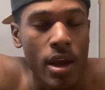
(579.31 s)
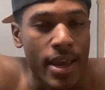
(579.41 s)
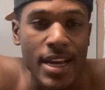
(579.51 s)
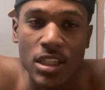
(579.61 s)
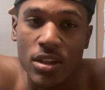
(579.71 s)

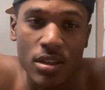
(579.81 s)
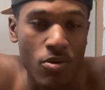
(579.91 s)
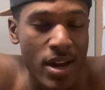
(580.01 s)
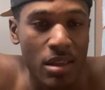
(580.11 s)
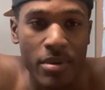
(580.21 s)
He's
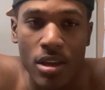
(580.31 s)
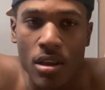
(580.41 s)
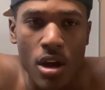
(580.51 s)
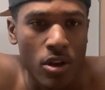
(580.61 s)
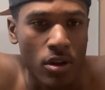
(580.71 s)
directing me
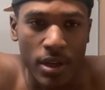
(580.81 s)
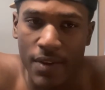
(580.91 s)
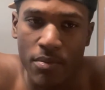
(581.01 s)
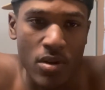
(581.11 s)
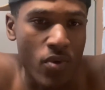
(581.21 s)

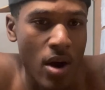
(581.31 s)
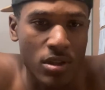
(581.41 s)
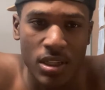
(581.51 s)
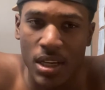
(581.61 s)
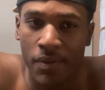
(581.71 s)
giving me routes
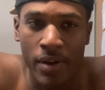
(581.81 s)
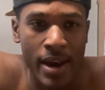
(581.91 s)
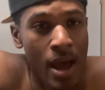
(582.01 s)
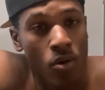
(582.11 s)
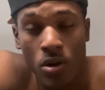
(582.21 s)
and stuff, and
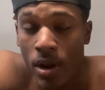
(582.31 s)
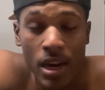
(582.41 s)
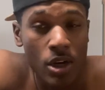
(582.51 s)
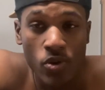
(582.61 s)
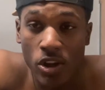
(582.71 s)
I don't know any
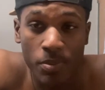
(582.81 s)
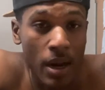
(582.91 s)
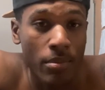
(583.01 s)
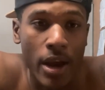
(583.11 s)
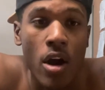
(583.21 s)
of these routes, but
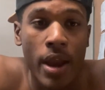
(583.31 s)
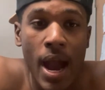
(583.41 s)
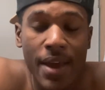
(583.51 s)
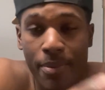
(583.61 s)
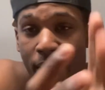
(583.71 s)
I'm like, okay,
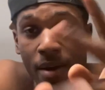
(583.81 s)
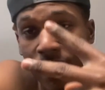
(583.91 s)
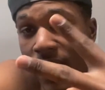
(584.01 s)
I have to pay,